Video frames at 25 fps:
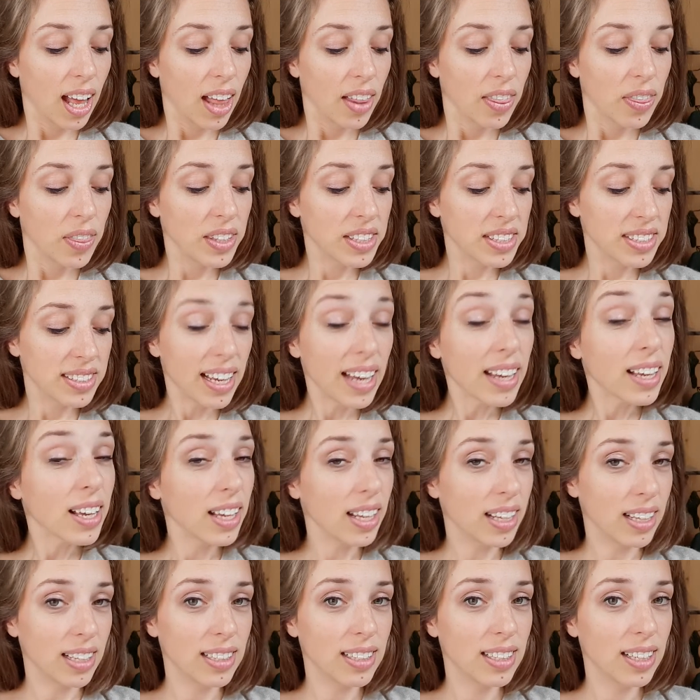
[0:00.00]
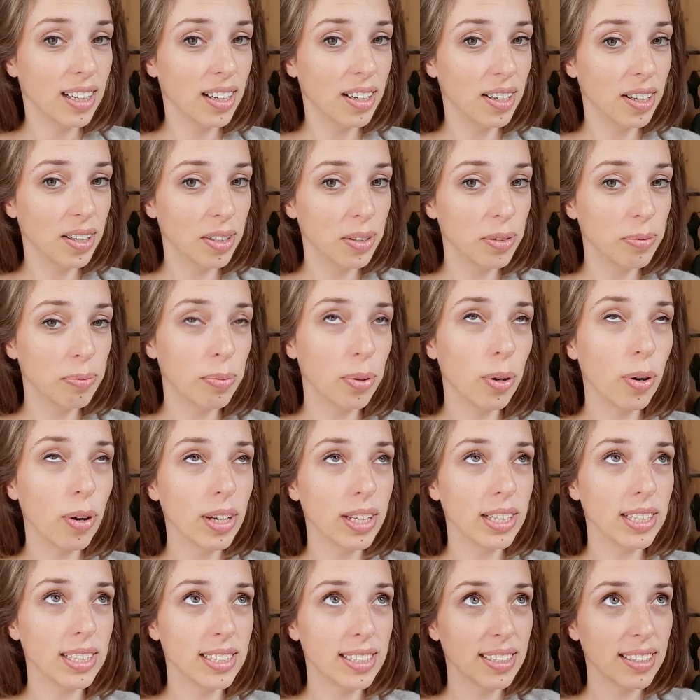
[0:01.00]
The second
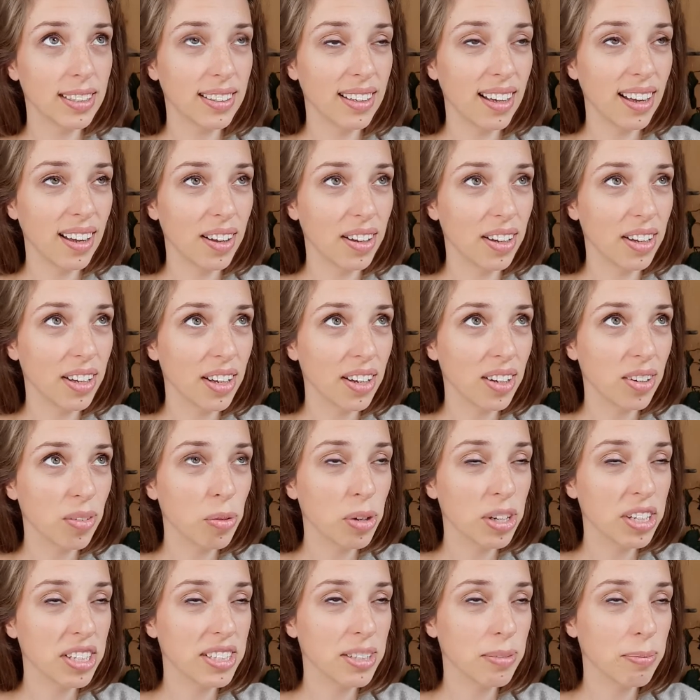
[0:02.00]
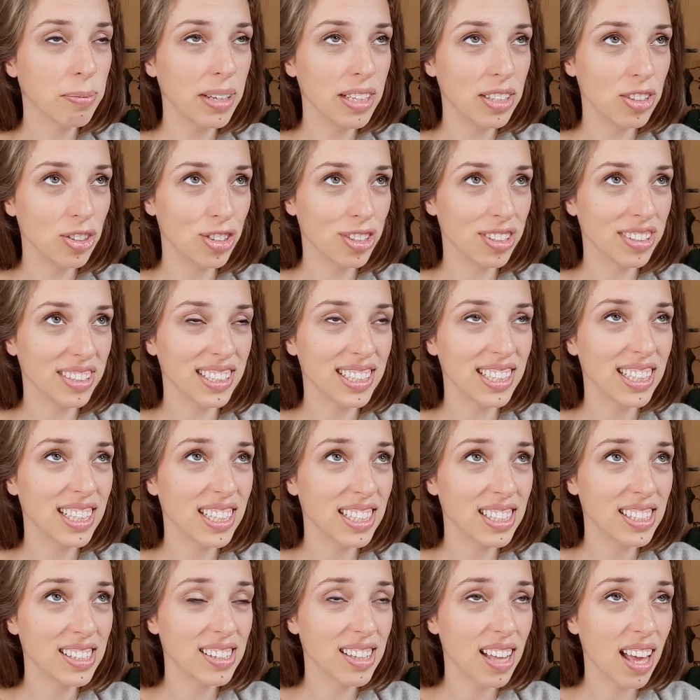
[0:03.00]
point I wanted to mention
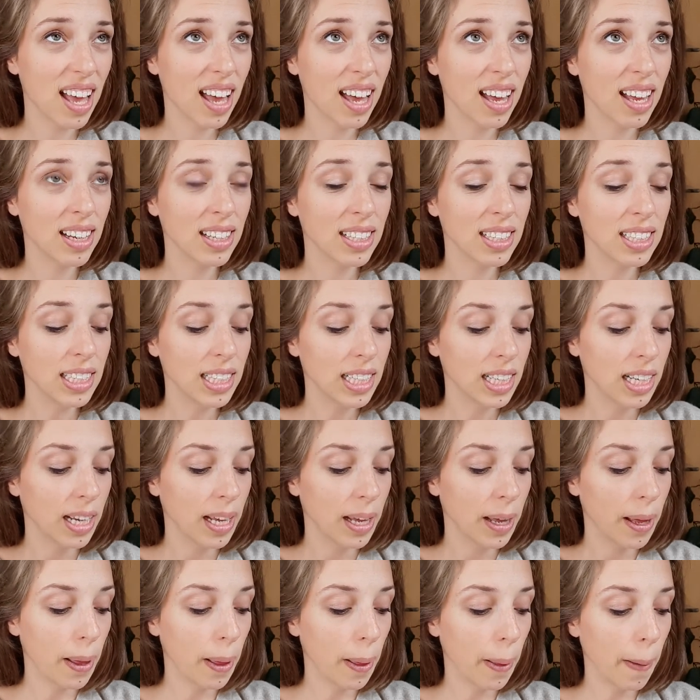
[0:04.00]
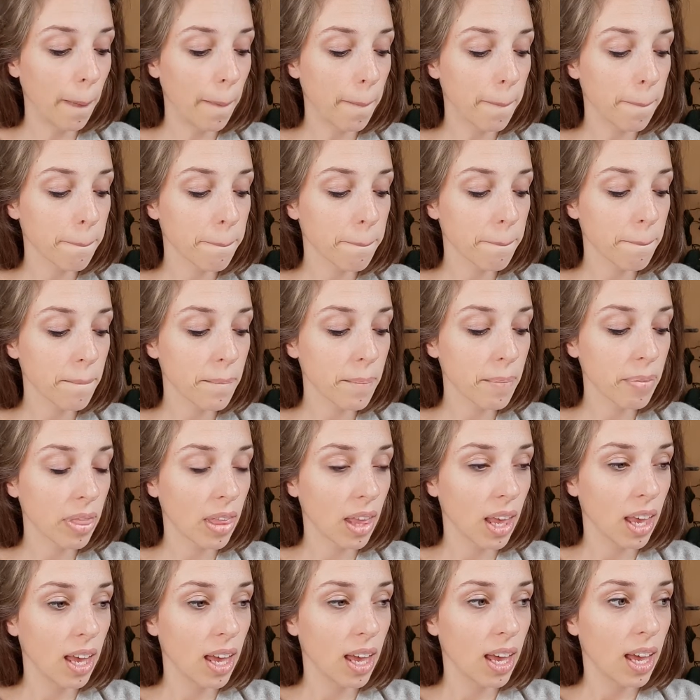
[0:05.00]
is that um,
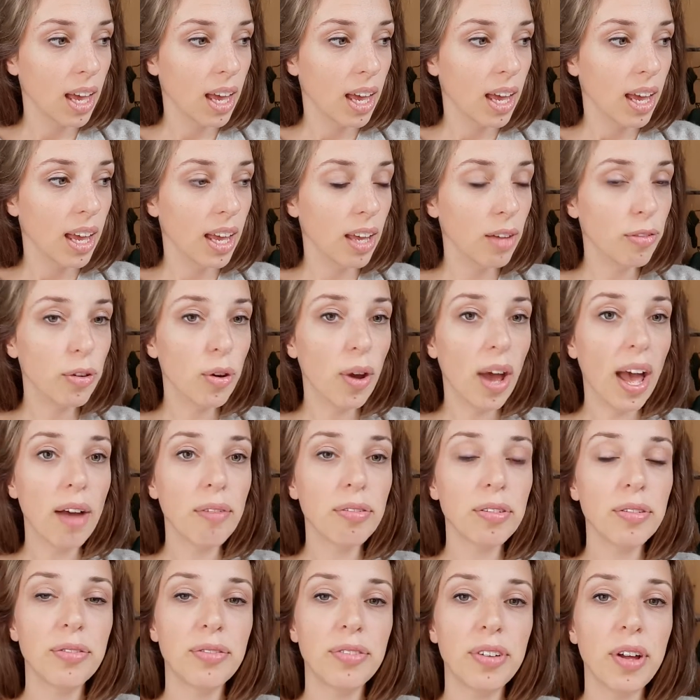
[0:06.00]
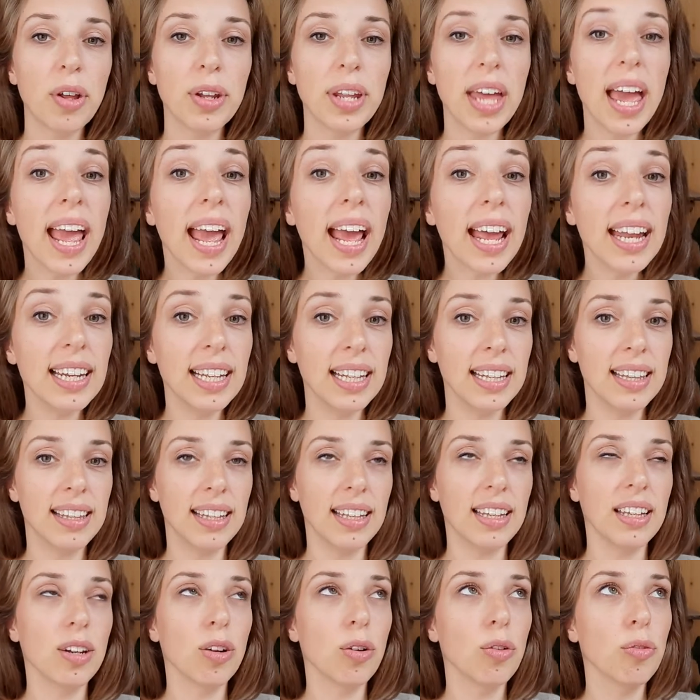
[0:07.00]
if you haven't felt
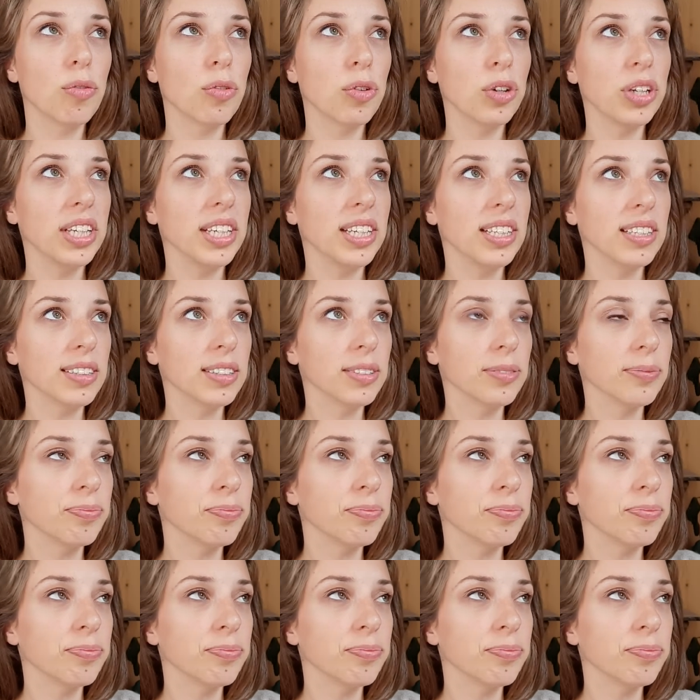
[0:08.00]
anything in over a year,